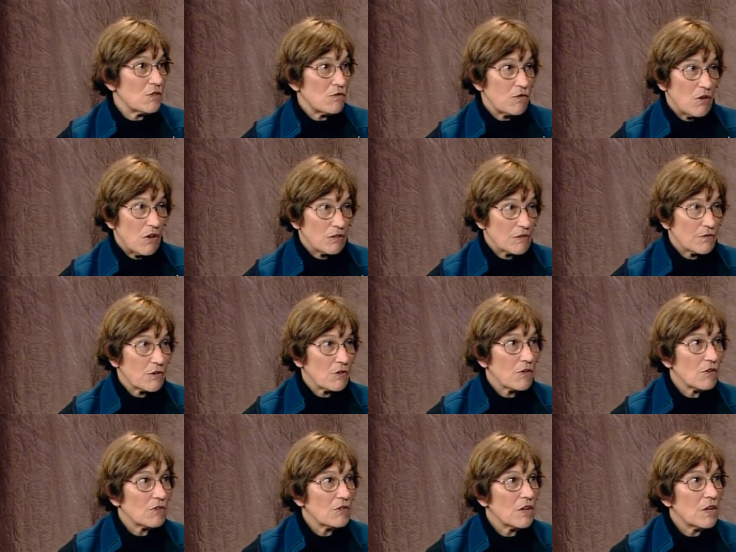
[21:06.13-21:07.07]
no mm-hmm. fault of
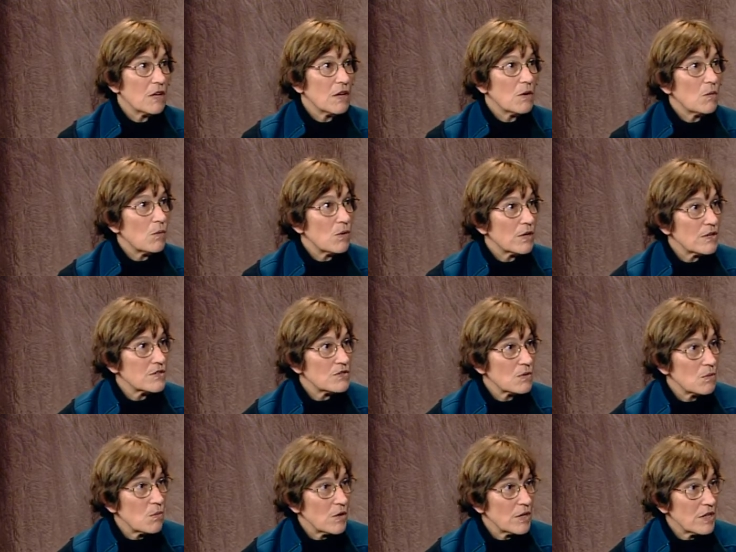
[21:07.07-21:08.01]
your own. One is
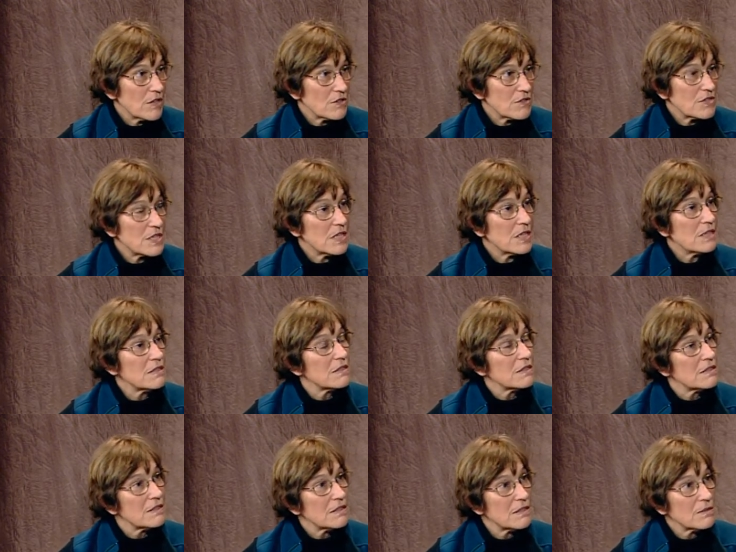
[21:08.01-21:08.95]
a one-year
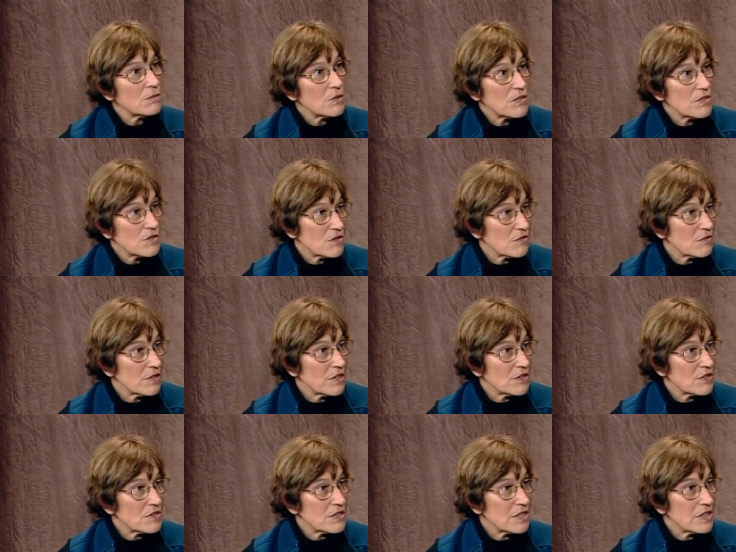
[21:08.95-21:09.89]
seat and one is a
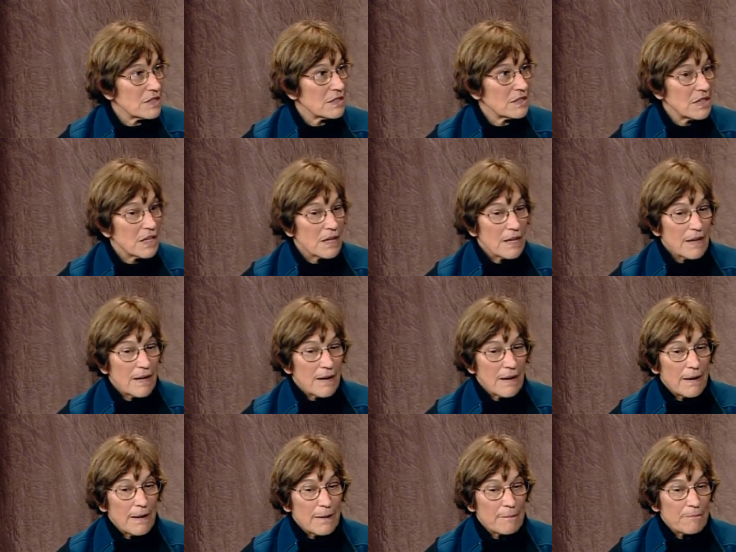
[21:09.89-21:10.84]
three-year seat. Right.
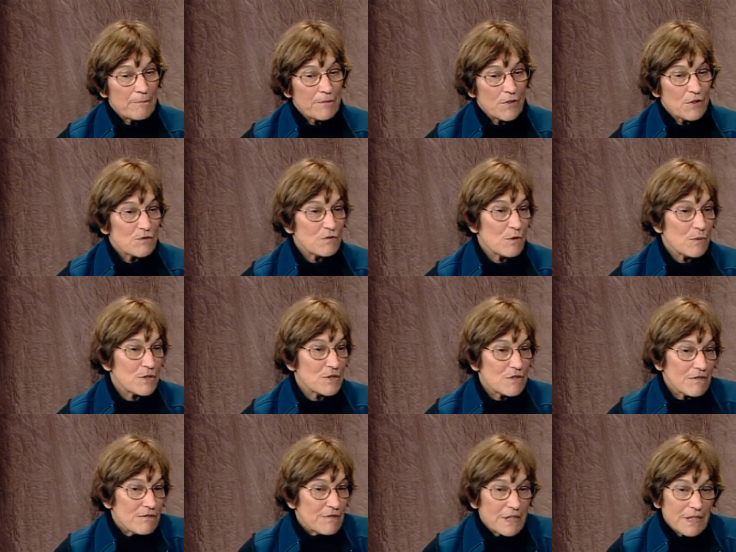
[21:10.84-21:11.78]
Um, first of all,
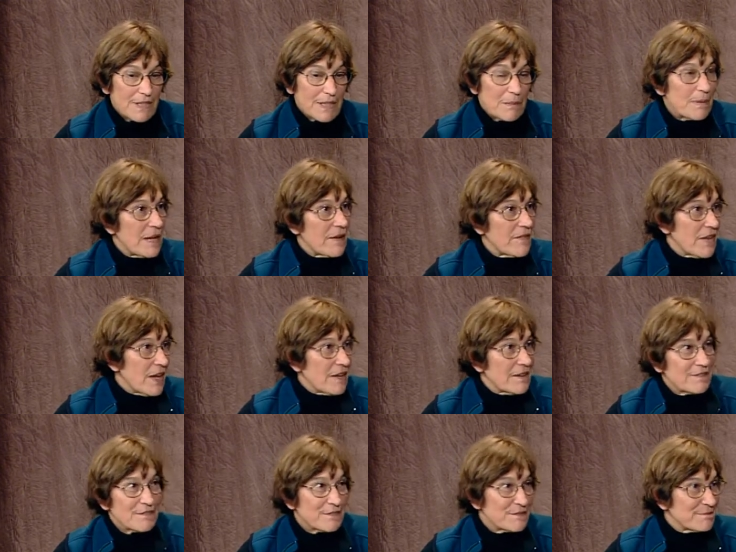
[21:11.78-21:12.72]
what's your feeling about
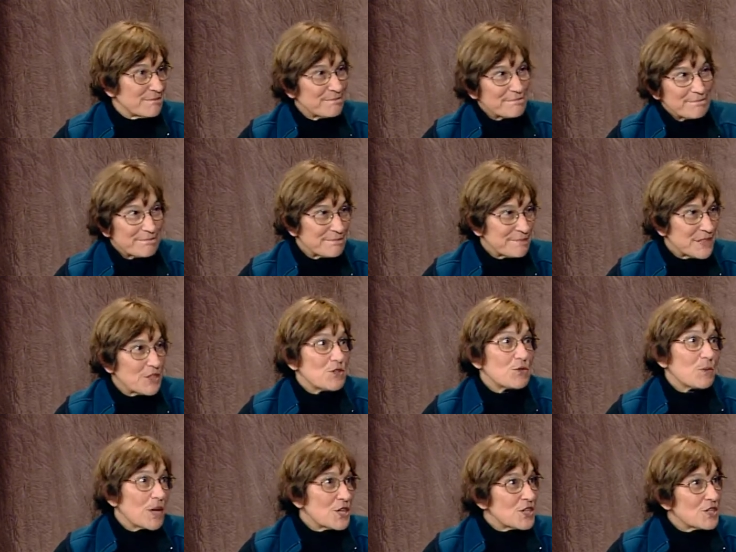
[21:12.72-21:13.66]
that
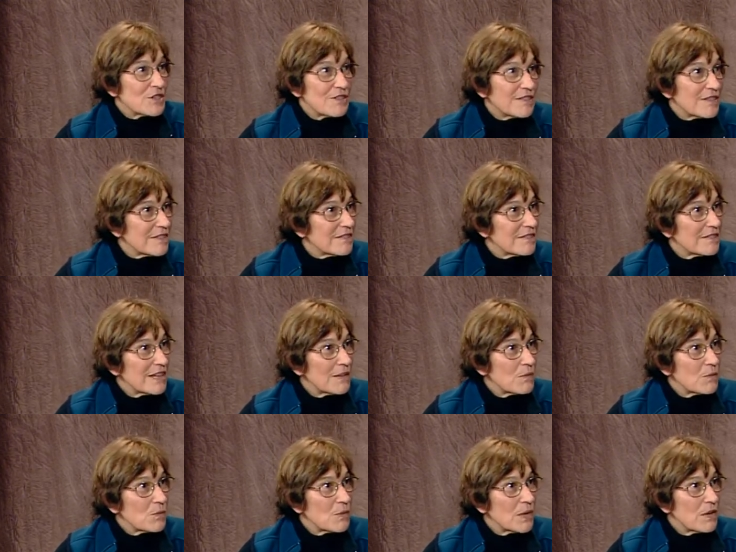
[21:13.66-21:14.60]
situation? And,
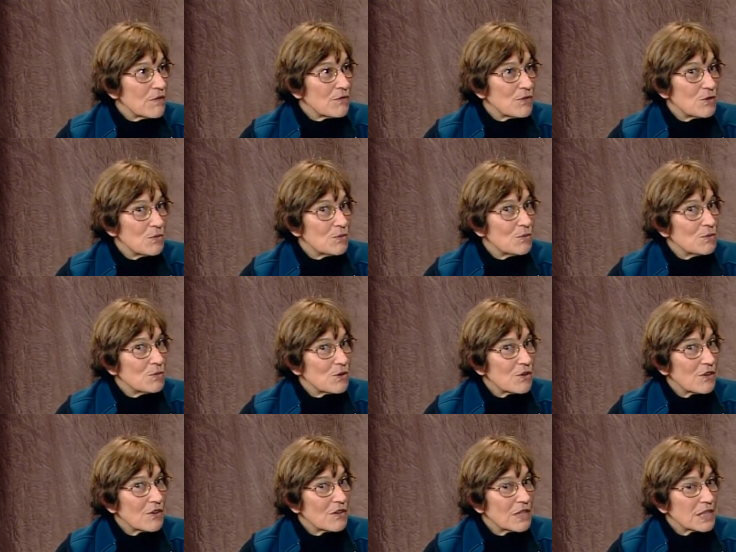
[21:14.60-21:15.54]
and if you
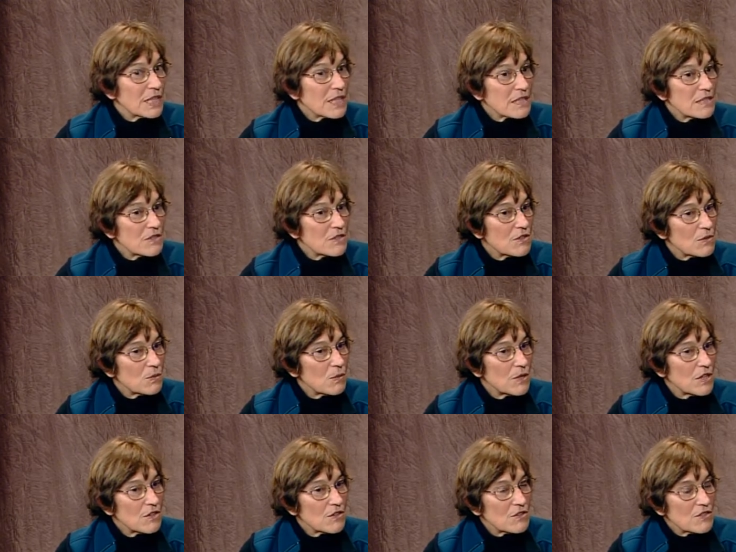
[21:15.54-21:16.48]
were elected to the
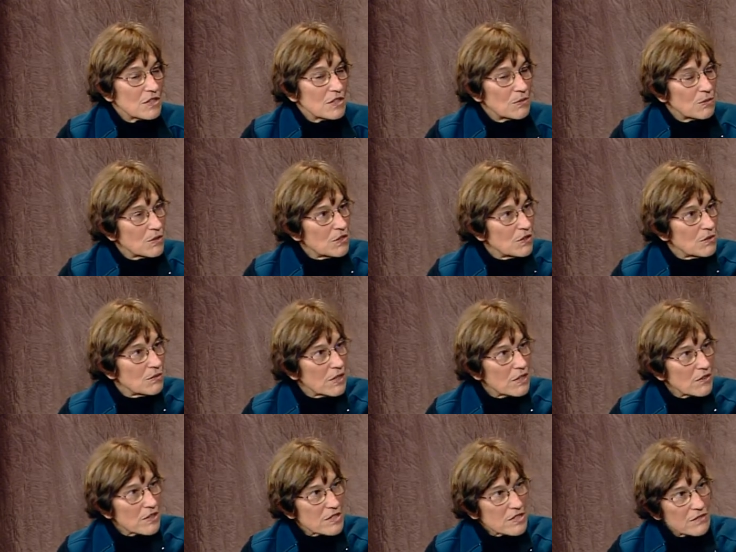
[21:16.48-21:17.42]
one-year seat, would you
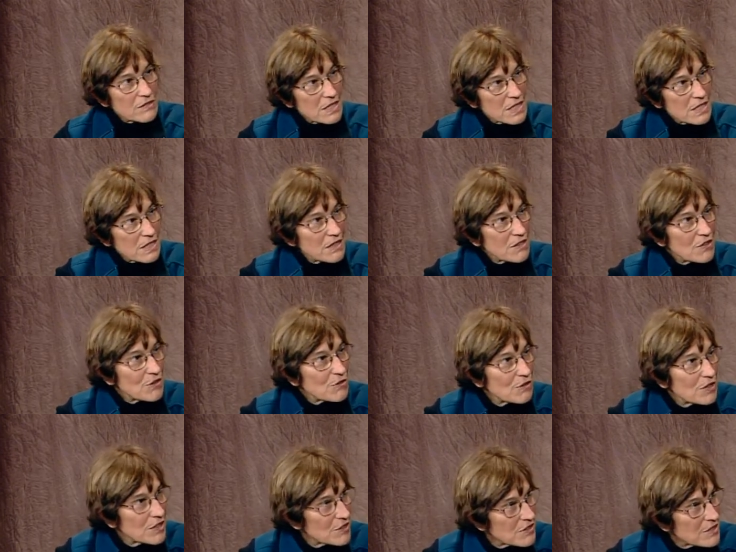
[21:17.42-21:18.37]
aggressively seek the
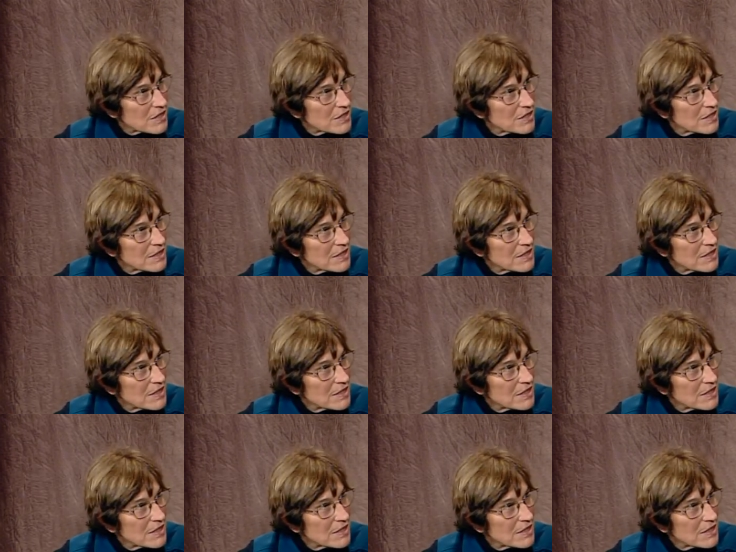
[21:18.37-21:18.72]
three-year seat?